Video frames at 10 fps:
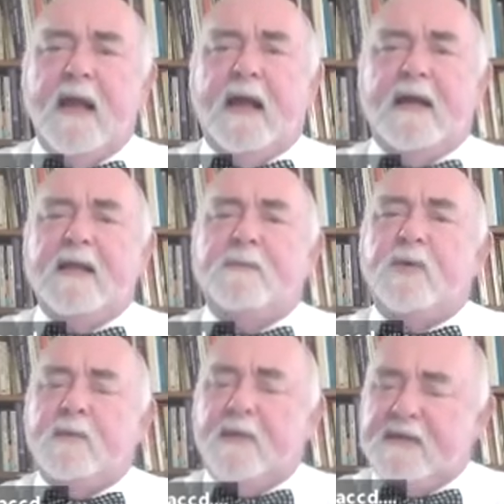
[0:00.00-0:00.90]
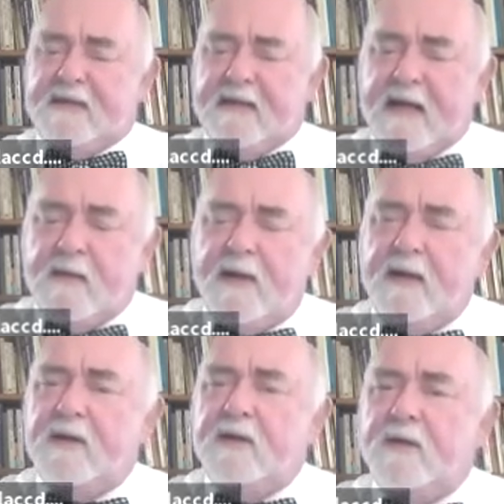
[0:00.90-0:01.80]
And I think pretty much anybody
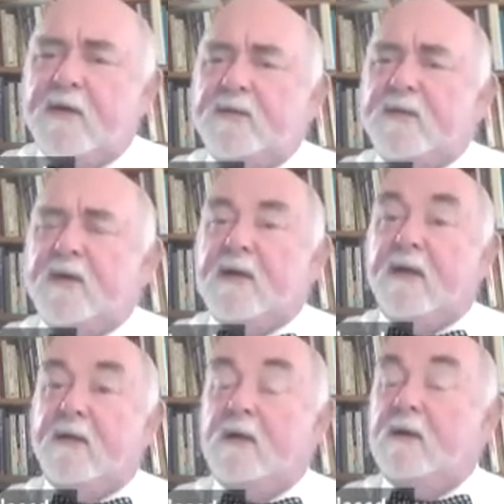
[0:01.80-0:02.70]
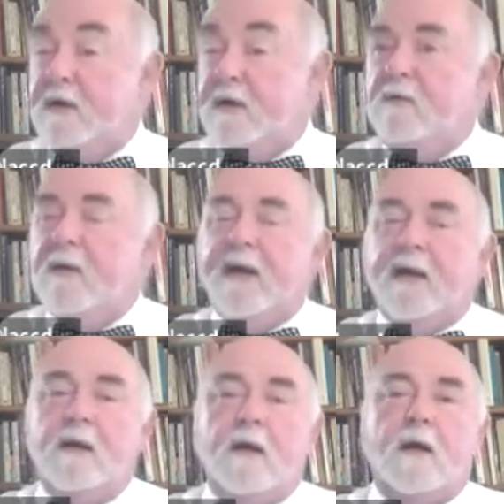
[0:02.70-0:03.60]
can do this, whether or not they're good at
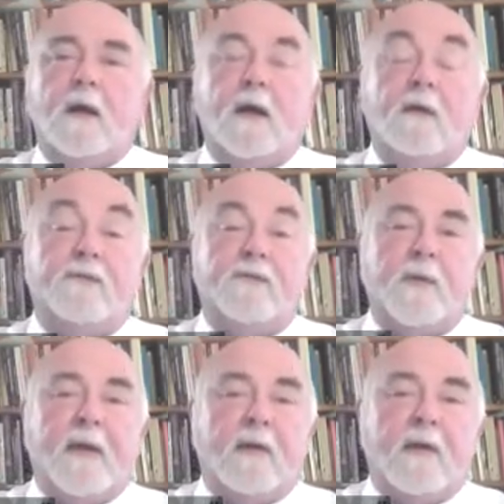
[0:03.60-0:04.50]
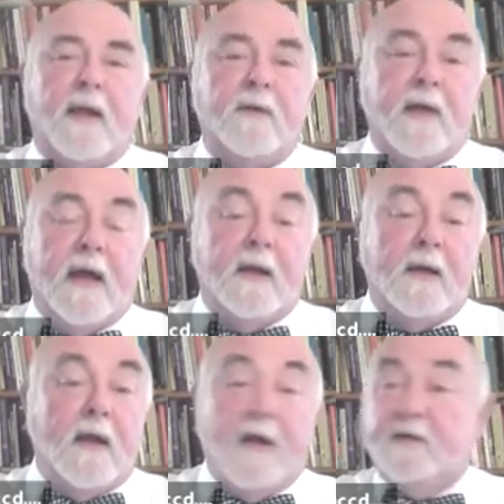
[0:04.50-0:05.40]
writing uh, from an outline or not,
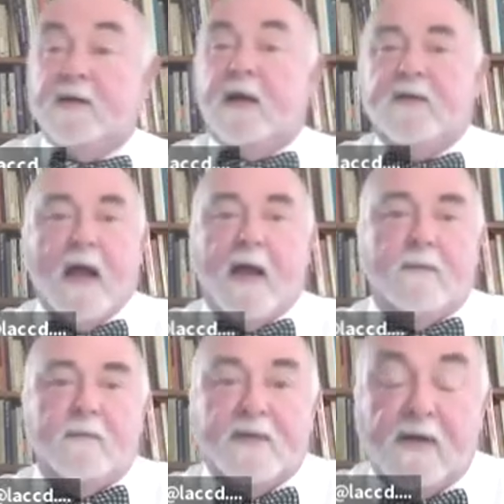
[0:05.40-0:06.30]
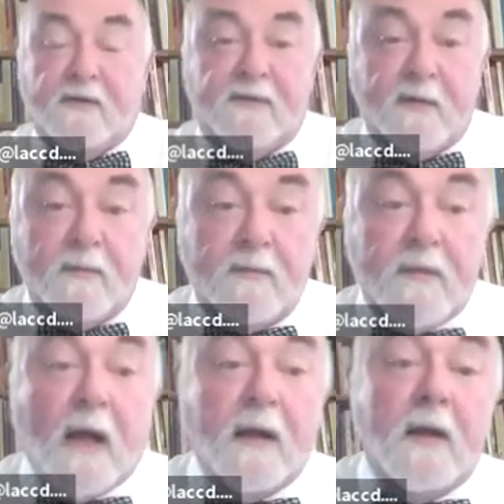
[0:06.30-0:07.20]
as, as I myself am
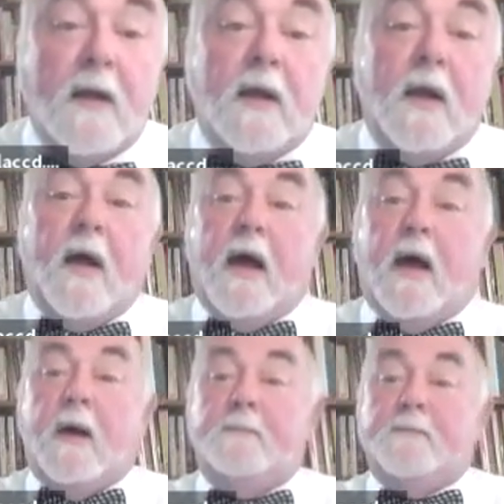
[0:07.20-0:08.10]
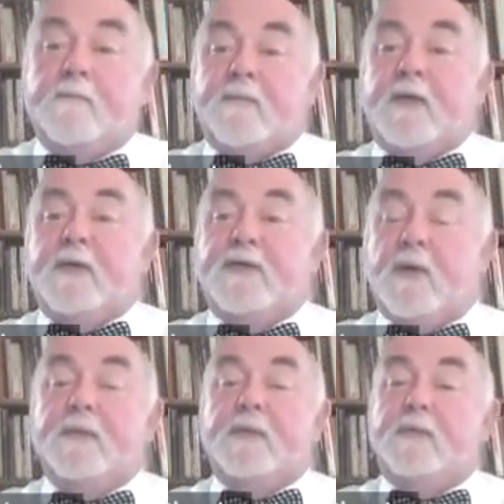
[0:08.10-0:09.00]
not. Um,
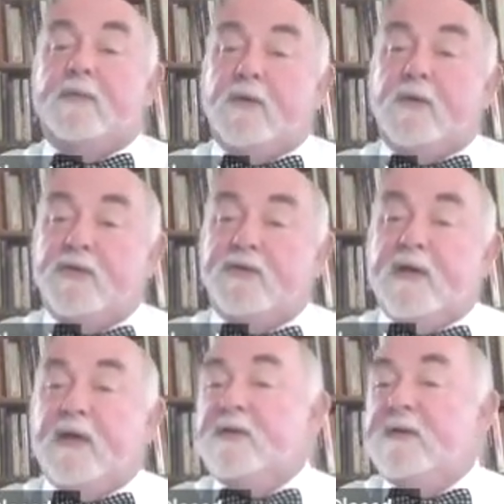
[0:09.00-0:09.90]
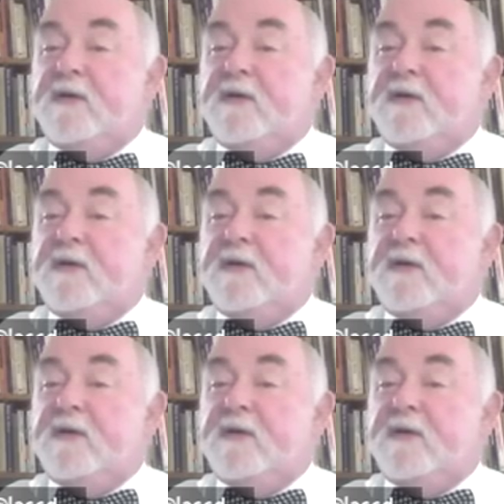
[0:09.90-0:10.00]
so there are two stages here.